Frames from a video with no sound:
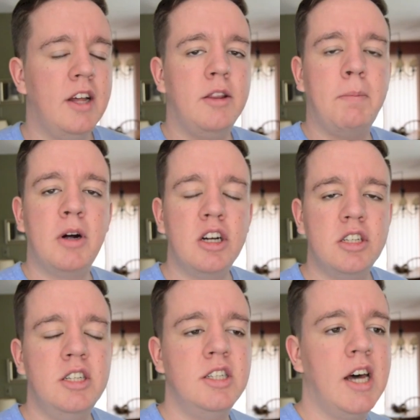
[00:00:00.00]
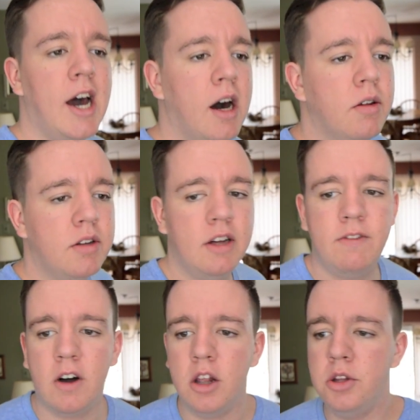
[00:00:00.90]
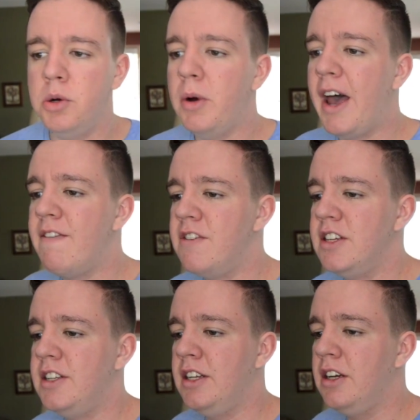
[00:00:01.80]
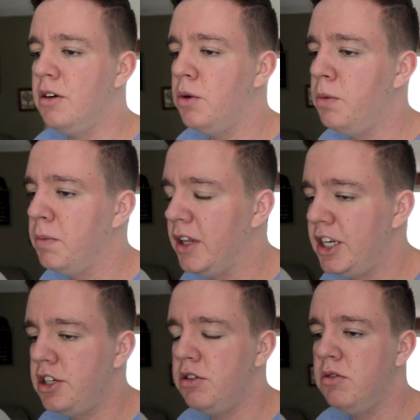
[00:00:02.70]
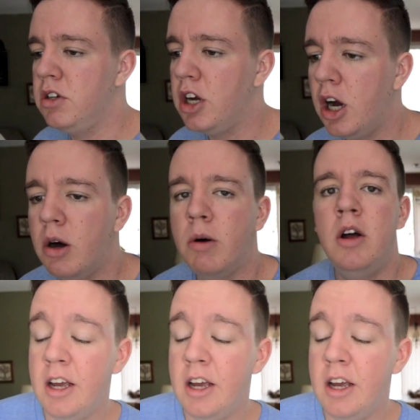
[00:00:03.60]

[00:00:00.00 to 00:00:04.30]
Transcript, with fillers: at the person's house. They follow you every single place you go.